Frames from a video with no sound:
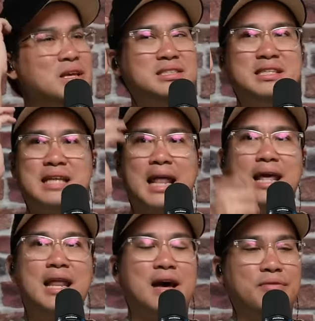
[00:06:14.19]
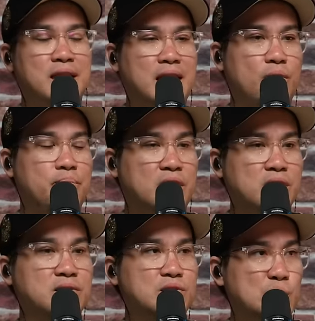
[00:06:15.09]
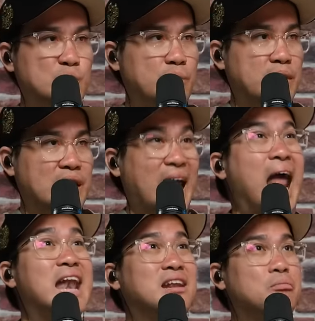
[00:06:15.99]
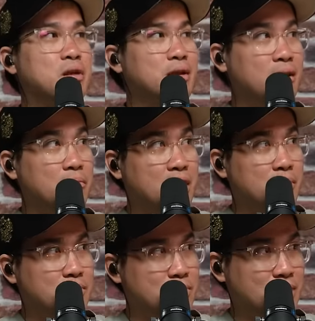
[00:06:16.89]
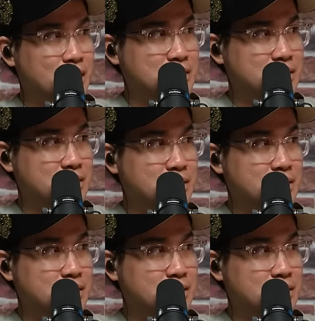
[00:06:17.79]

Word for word: It's, it's and then after that, because of social media, anybody can become a broadcaster.